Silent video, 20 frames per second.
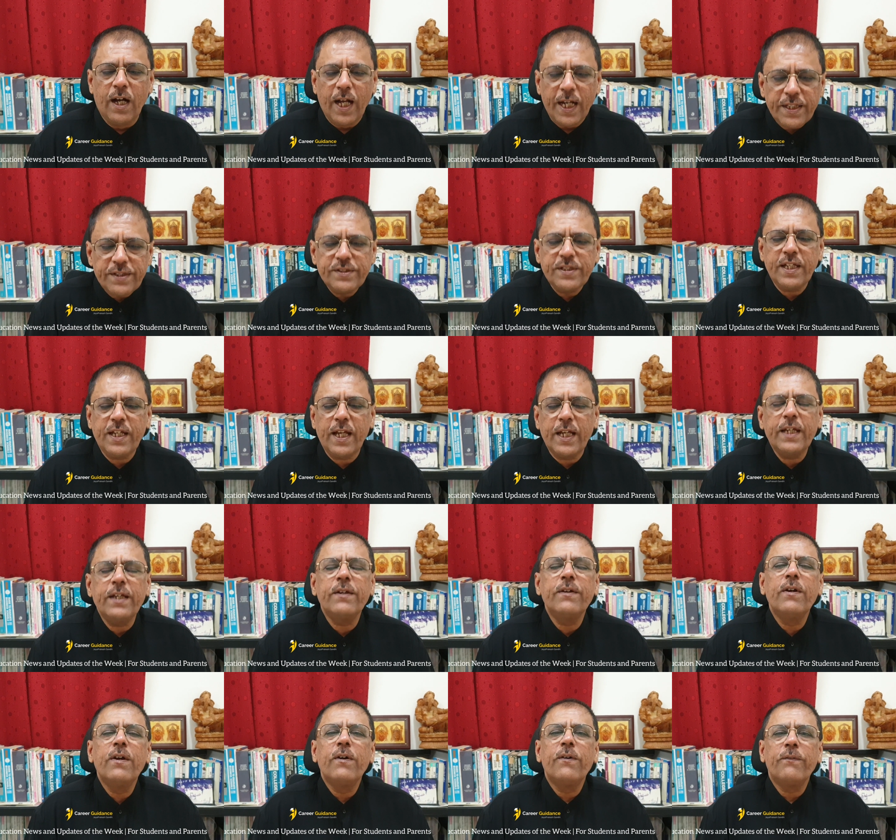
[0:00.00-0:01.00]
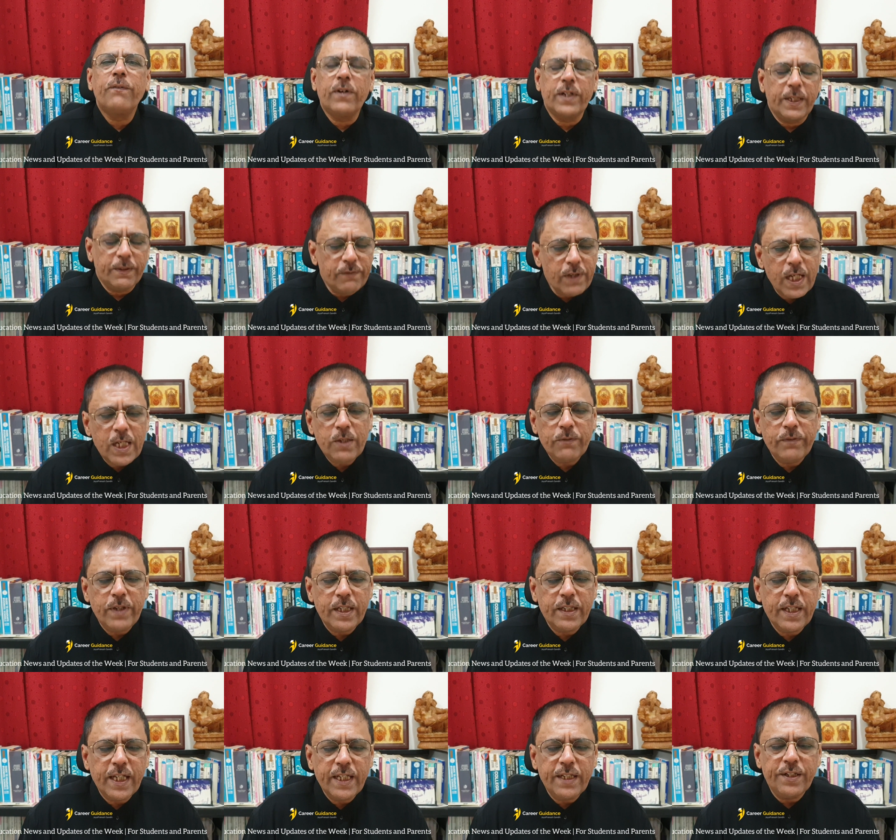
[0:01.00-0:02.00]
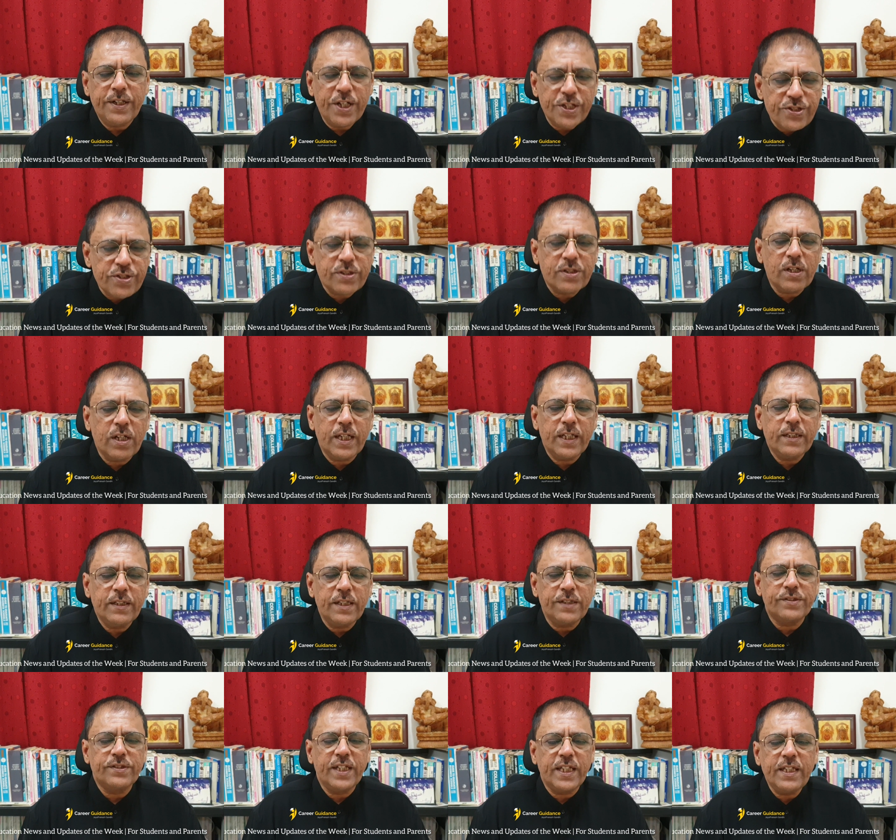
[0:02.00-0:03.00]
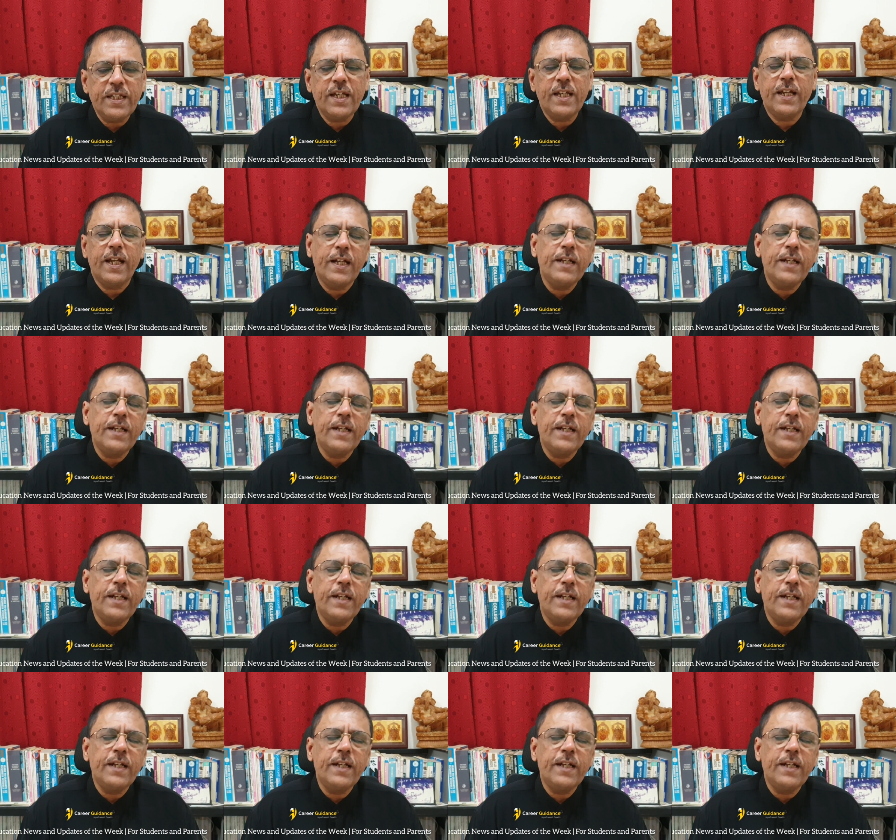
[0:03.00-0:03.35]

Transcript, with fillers: ICAI for evaluating digitally the CA,